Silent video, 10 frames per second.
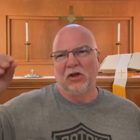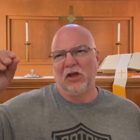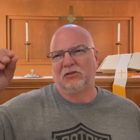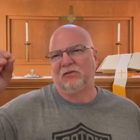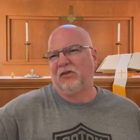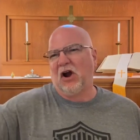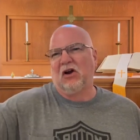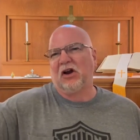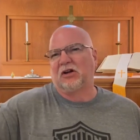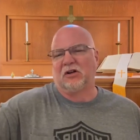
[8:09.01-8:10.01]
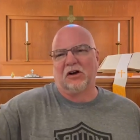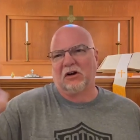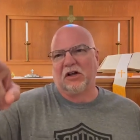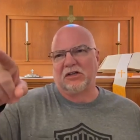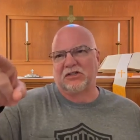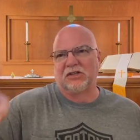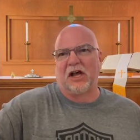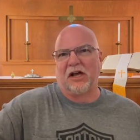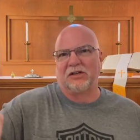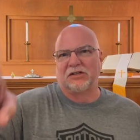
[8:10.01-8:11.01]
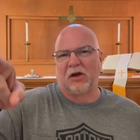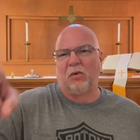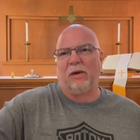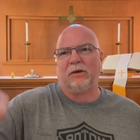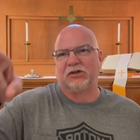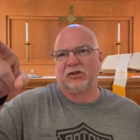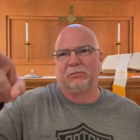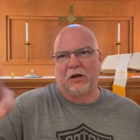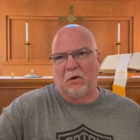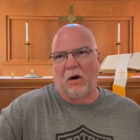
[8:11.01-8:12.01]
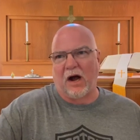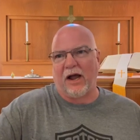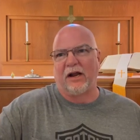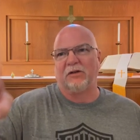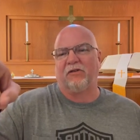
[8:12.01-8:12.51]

it very clearly says that women should be quiet.